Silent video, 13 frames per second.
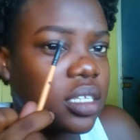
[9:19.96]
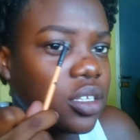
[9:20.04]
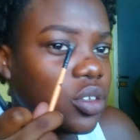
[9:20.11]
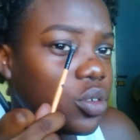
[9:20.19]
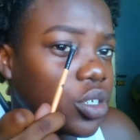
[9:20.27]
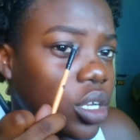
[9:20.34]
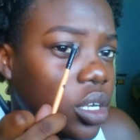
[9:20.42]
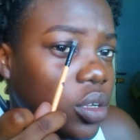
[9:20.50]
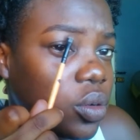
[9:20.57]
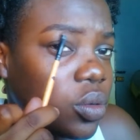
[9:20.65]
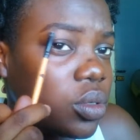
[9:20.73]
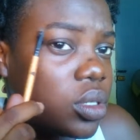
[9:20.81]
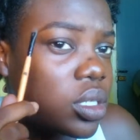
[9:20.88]
usually
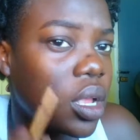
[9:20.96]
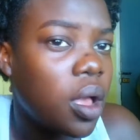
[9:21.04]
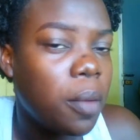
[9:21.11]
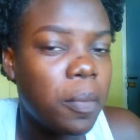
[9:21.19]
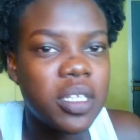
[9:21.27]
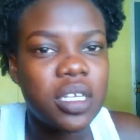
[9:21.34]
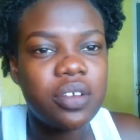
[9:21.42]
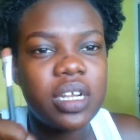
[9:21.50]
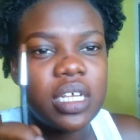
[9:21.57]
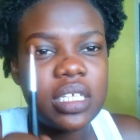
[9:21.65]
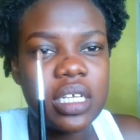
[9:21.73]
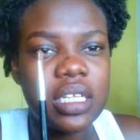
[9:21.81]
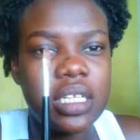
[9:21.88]
use but I
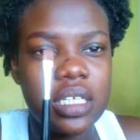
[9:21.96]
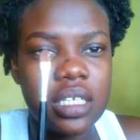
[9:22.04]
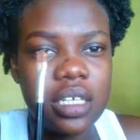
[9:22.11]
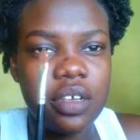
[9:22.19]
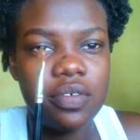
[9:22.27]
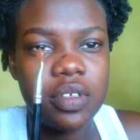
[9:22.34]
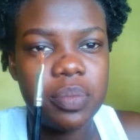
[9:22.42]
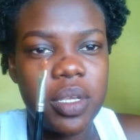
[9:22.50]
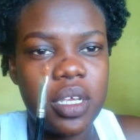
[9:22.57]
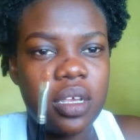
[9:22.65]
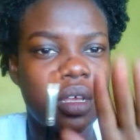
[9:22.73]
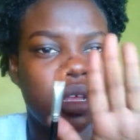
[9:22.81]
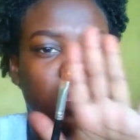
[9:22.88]
realize that this gives me
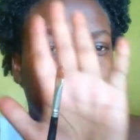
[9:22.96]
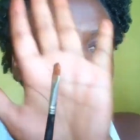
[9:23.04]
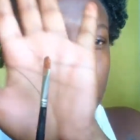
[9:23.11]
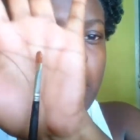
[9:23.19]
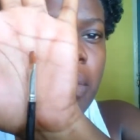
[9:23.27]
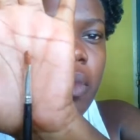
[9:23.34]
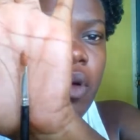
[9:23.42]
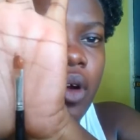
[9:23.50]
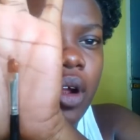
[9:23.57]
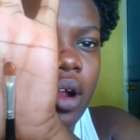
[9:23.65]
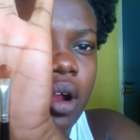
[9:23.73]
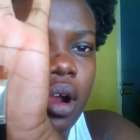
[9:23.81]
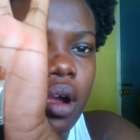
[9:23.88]
more
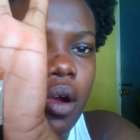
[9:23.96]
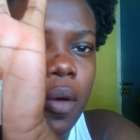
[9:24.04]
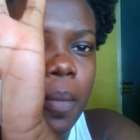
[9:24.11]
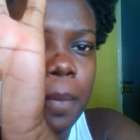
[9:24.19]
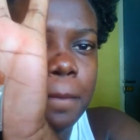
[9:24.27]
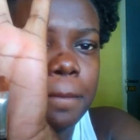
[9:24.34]
um,